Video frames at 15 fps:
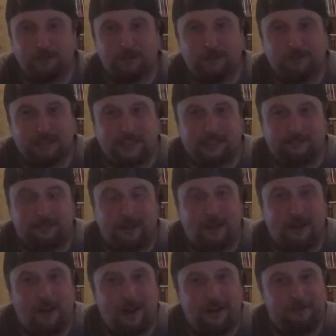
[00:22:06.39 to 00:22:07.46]
for the rest of her
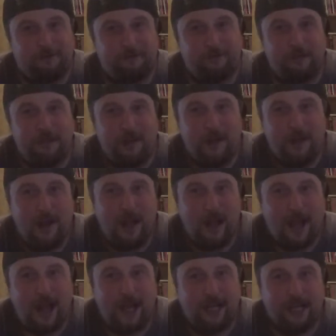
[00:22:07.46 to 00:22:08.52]
life?
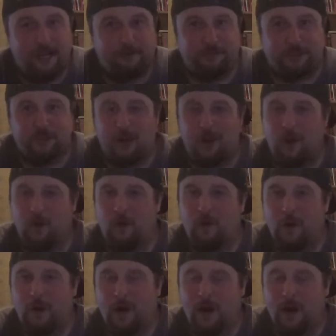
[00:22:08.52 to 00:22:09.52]
And if so,